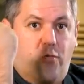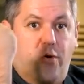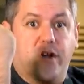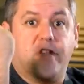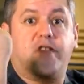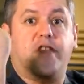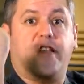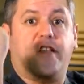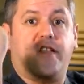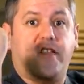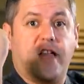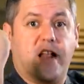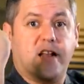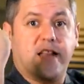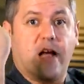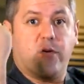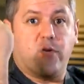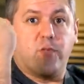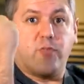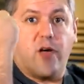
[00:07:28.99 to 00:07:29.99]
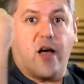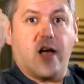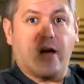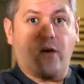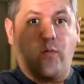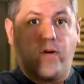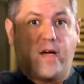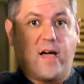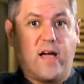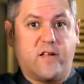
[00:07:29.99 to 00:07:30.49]
whereas the extended outward
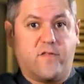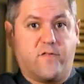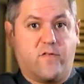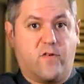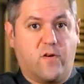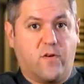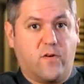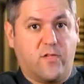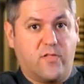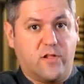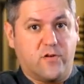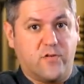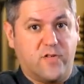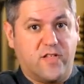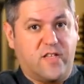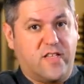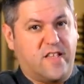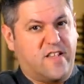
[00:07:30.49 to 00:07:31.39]
block, we kind of literally